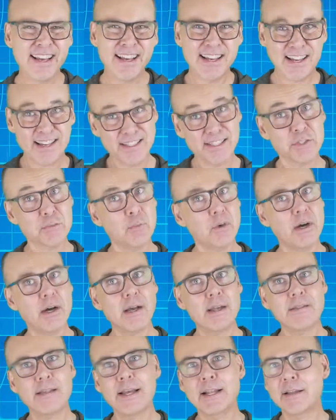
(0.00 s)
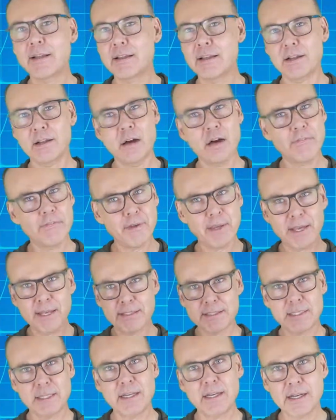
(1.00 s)
And this is one that often
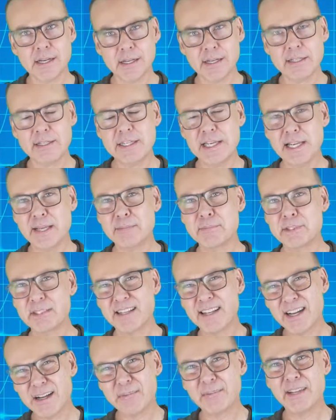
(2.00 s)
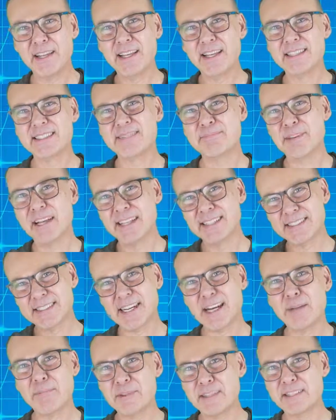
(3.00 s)
gets teams and companies messed
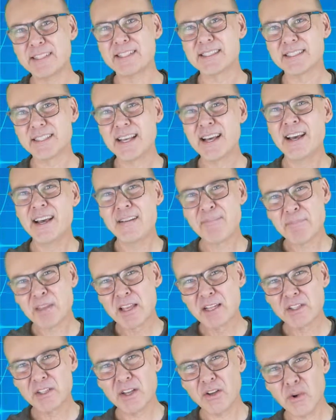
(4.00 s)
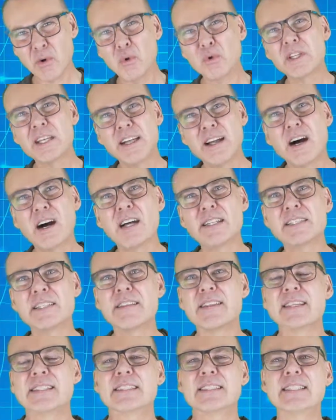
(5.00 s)
up, is this holding on to
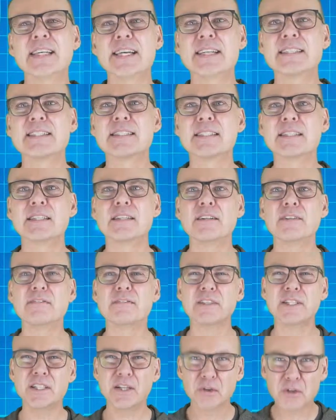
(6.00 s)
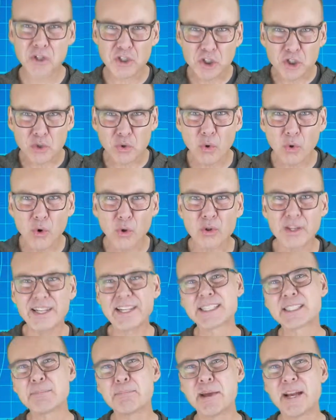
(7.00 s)
this sense of control and
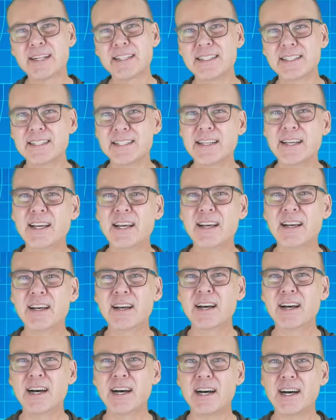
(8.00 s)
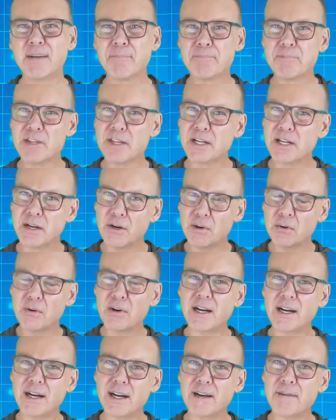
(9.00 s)
expected
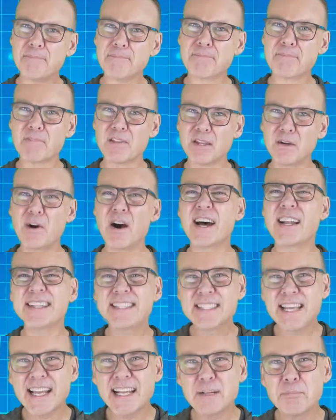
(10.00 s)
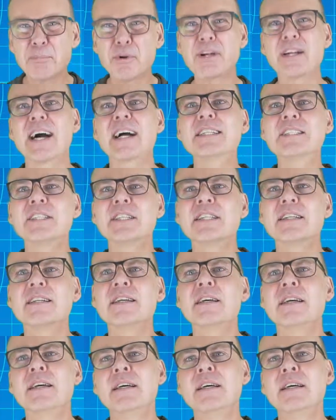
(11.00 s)
unattended production